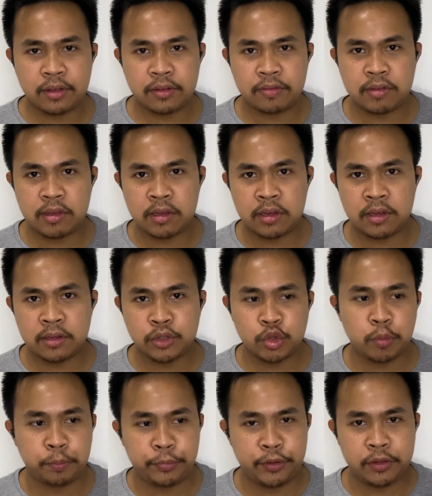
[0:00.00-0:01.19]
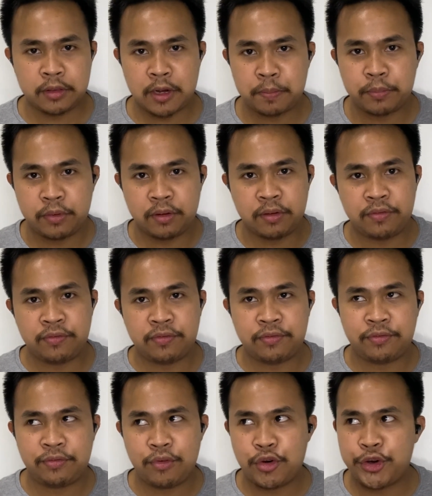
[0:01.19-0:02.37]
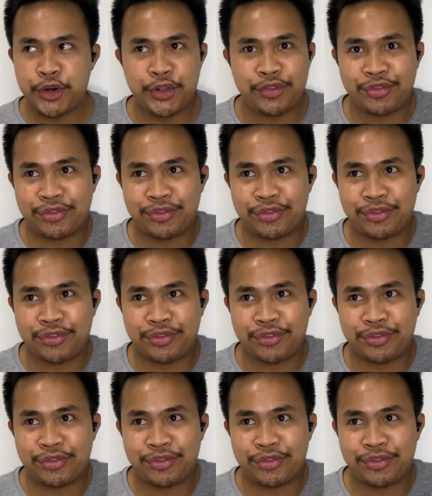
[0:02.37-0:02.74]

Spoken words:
the super triple four